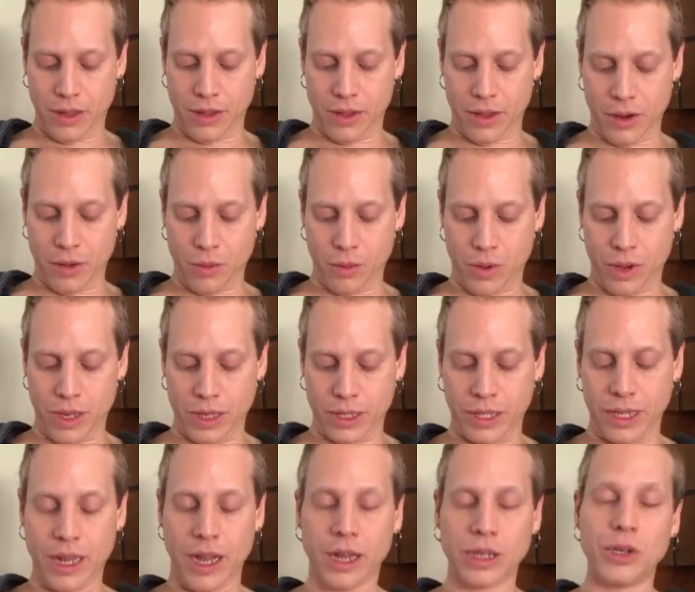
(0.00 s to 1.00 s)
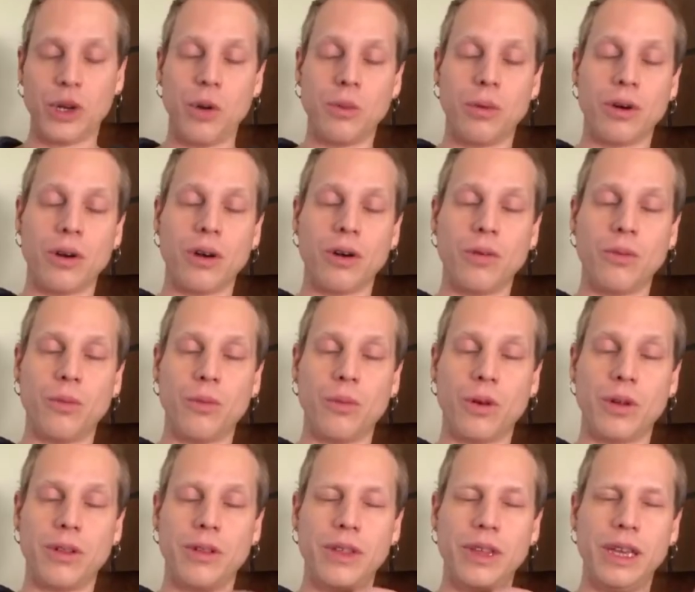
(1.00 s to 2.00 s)
there was in October
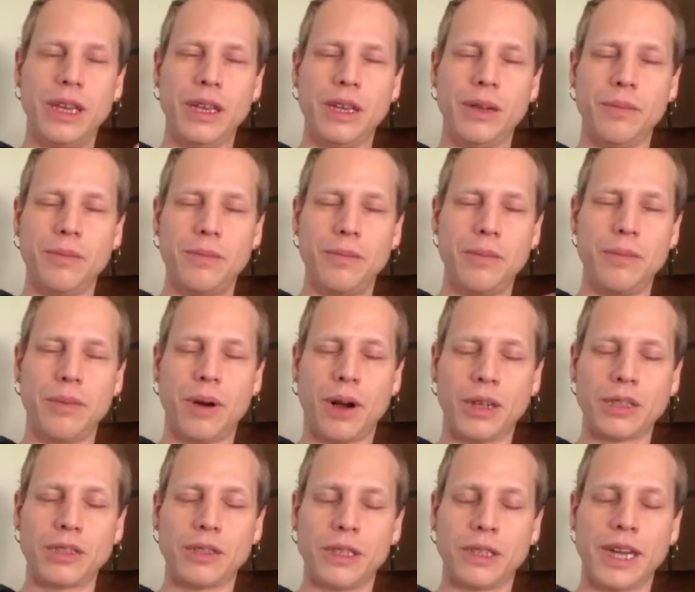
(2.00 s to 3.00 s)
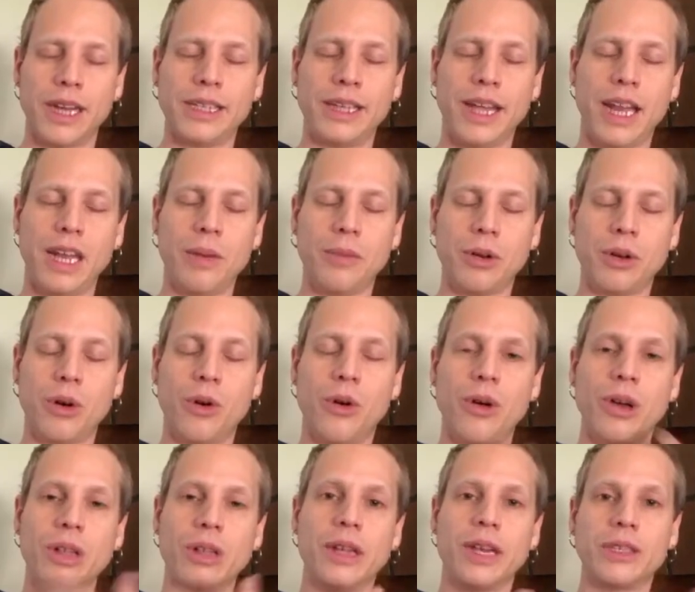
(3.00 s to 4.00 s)
one of the parts of the titanium
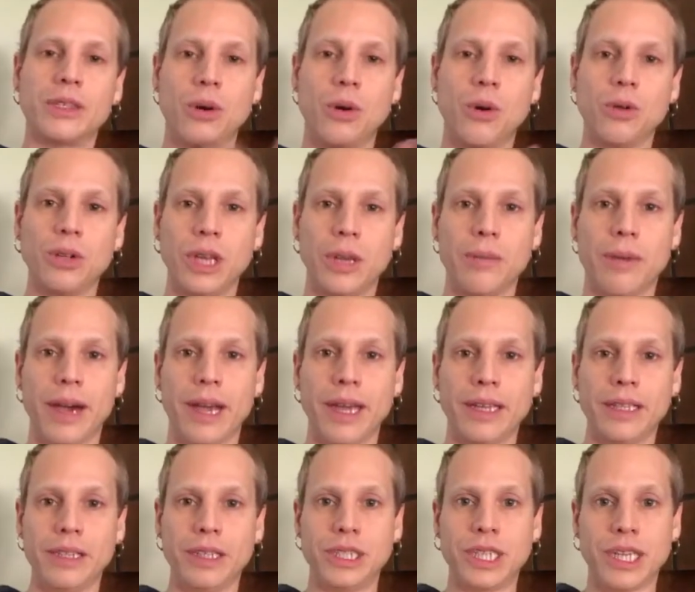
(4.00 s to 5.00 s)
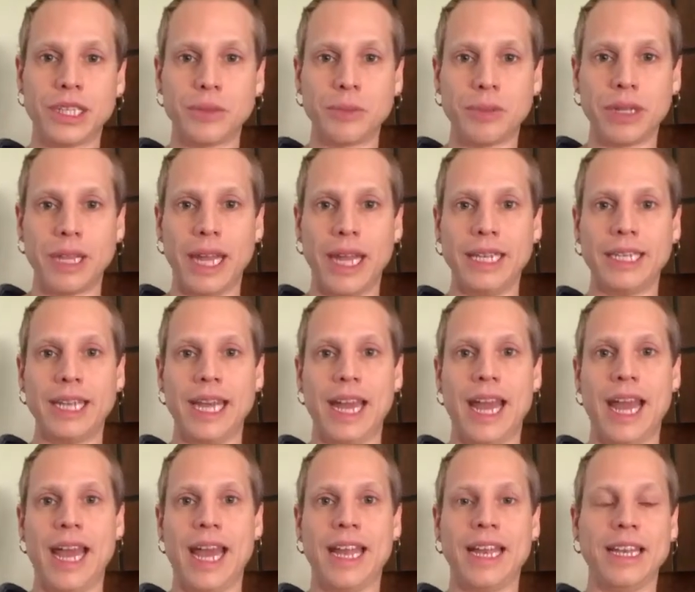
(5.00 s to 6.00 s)
coil that's holding my chest plate
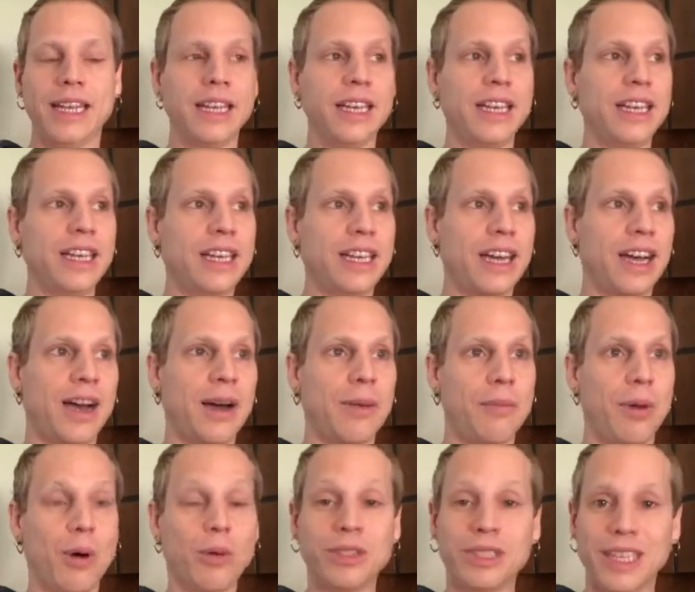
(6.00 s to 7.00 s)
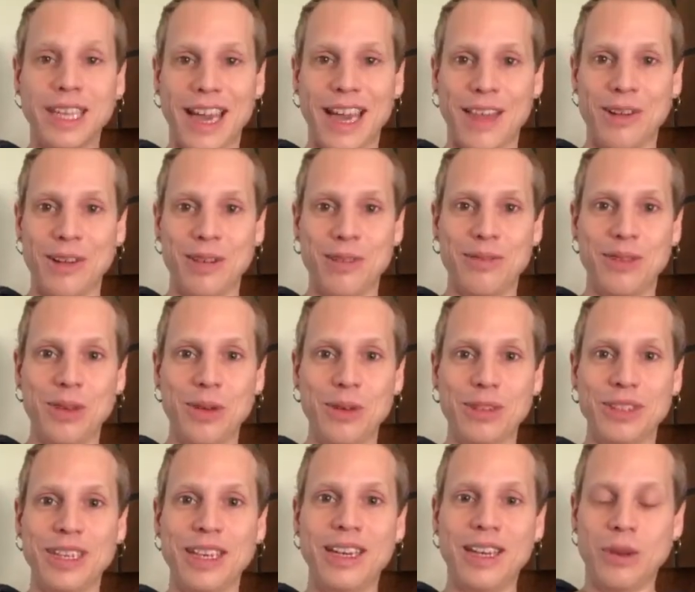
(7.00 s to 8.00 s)
and bones together to
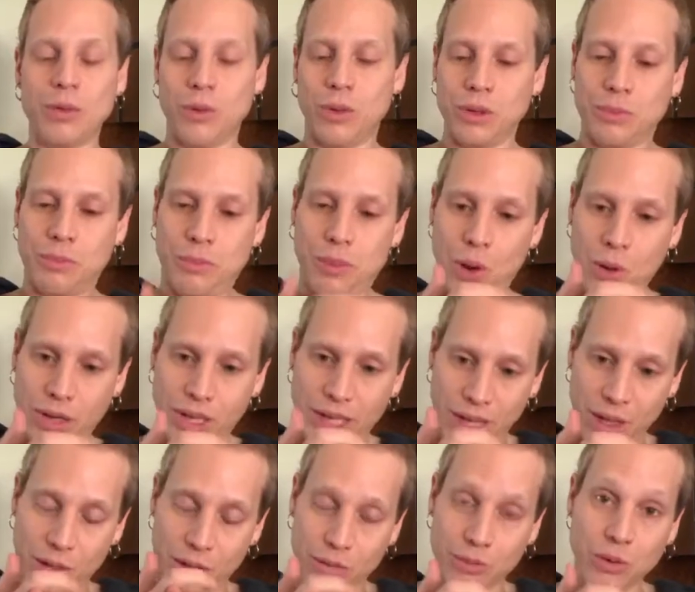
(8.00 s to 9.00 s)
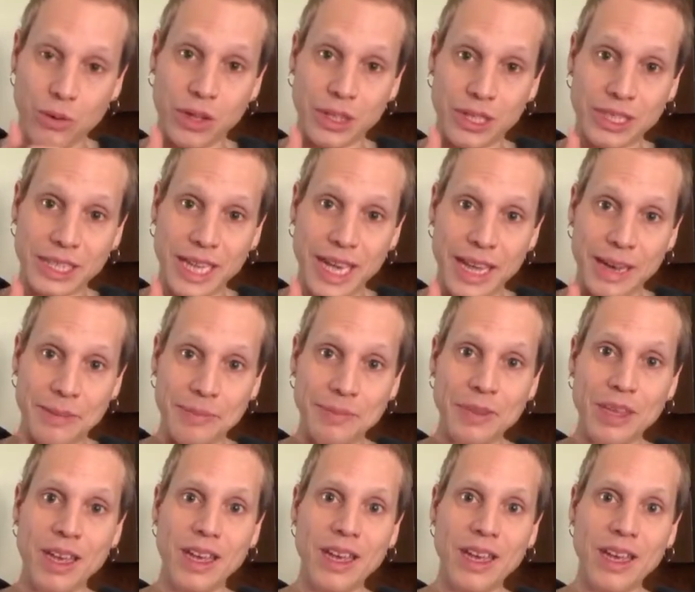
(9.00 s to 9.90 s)
fuse was poking through the skin.